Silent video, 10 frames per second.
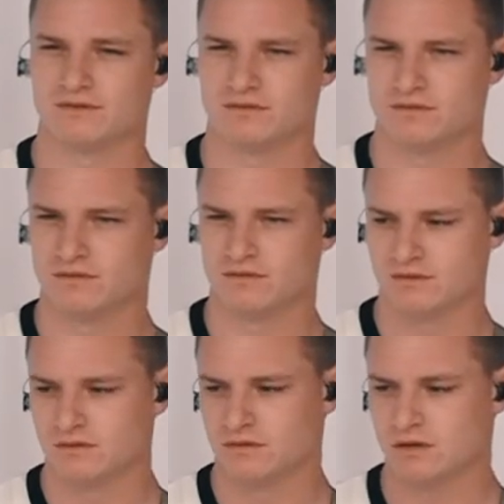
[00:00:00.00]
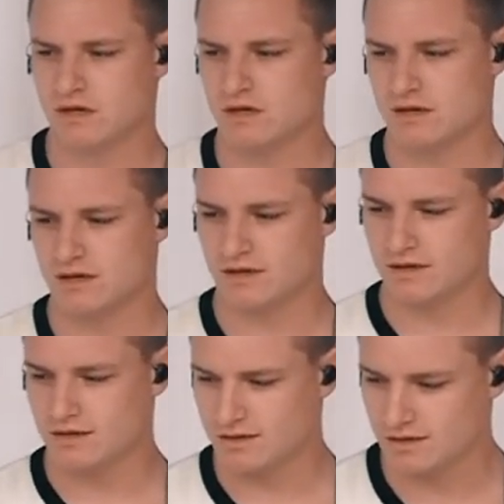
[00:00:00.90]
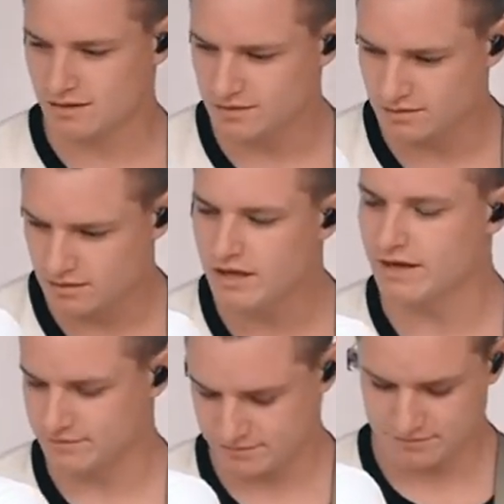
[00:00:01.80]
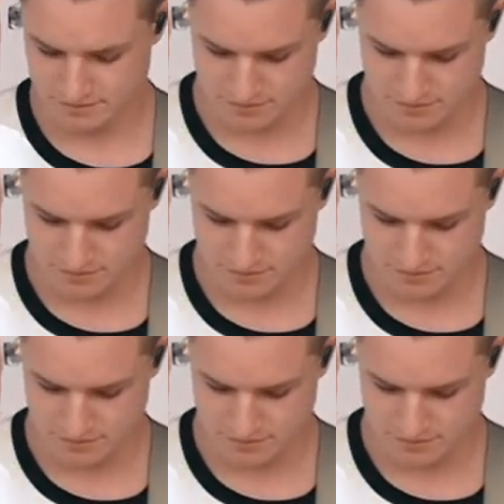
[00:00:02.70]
[no speech]